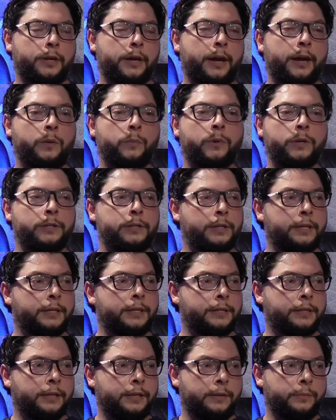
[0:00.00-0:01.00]
And once it's
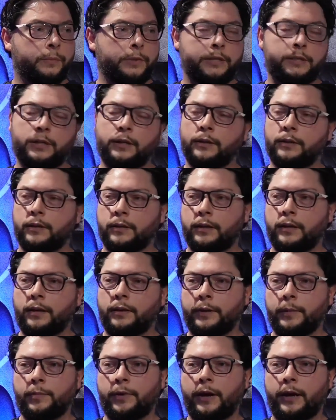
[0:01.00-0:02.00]
done, we start the
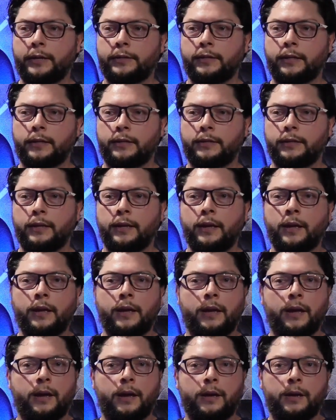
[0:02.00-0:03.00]
recovery process.
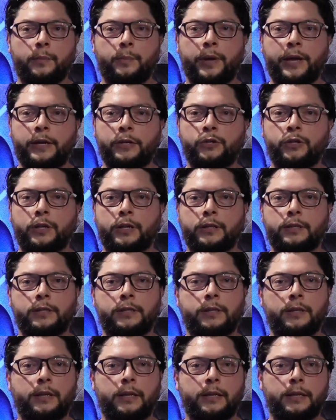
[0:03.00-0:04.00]
Patient
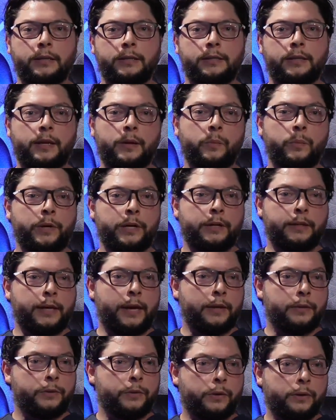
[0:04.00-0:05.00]
is then wheeled
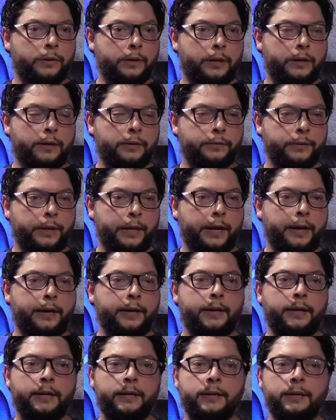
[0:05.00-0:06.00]
out to our recovery
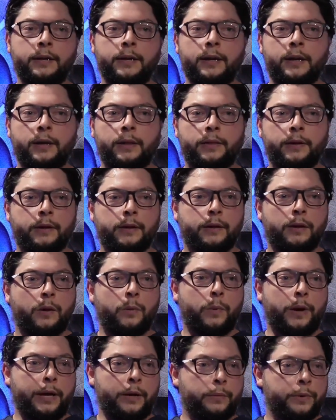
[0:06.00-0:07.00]
area. They're
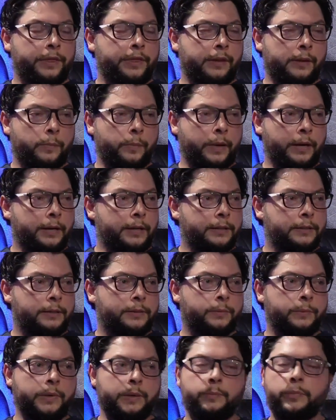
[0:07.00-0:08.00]
awake within
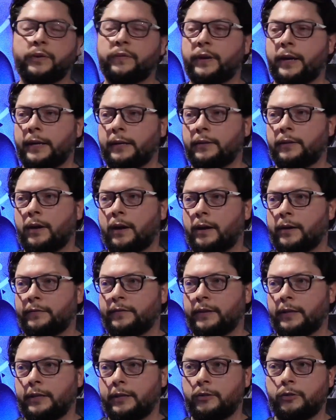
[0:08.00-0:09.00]
minutes. We provide
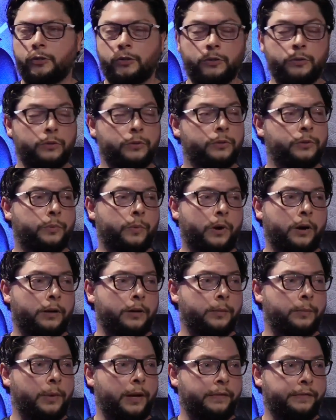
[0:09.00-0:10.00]
coffee, juice,
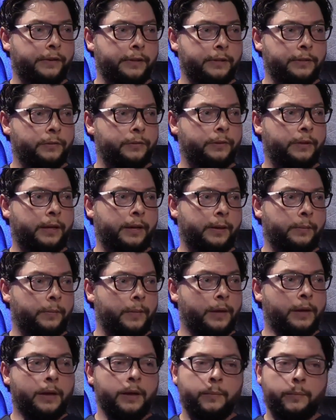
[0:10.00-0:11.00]
water, muffins for them.
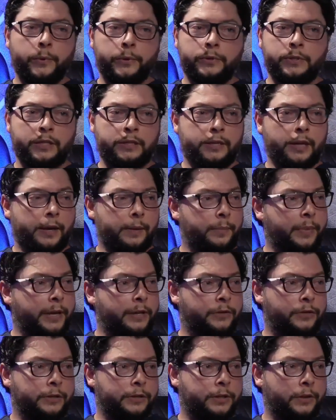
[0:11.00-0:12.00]
Most of the time,
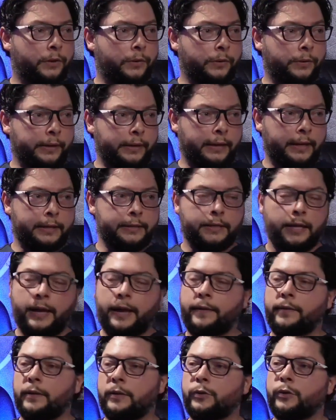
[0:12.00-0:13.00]
patients don't even realize they
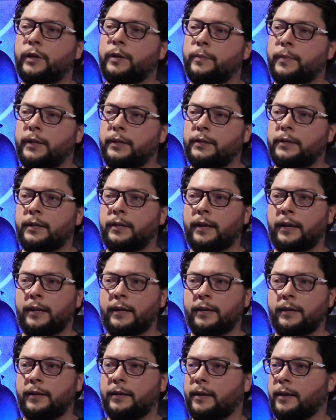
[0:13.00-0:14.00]
had the treatment,
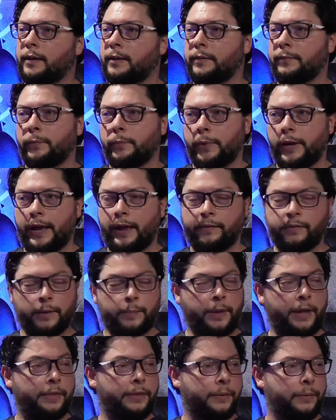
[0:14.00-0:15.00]
and we have
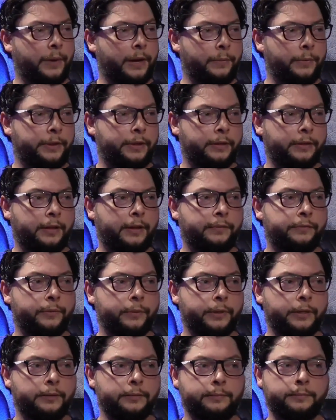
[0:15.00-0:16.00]
them on their way with their loved one.